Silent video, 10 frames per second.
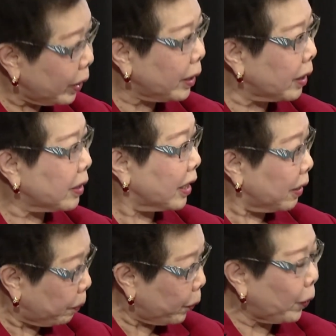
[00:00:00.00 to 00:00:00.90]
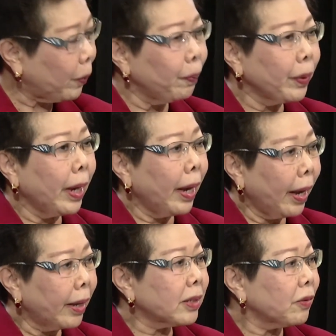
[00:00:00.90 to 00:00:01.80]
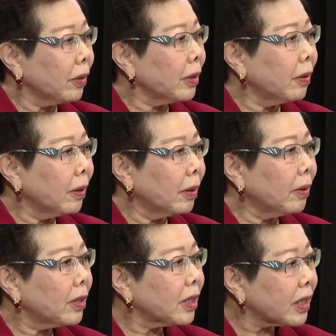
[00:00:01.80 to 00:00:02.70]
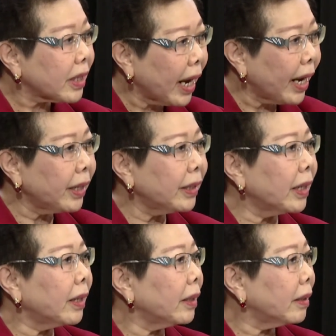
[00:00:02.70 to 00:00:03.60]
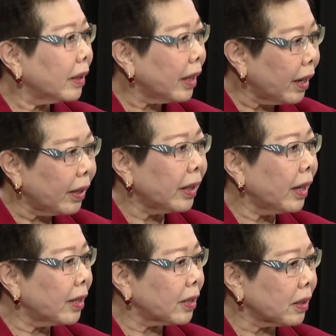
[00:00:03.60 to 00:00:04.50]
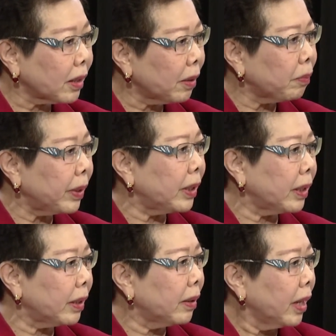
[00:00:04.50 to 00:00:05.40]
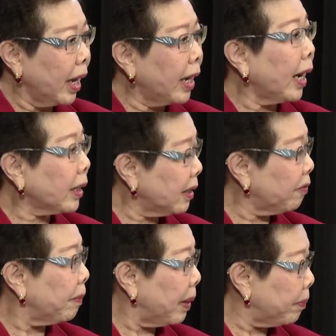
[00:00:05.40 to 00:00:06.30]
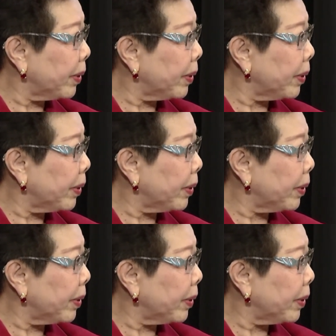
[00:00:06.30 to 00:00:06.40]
Singapore, has signed and has been an active member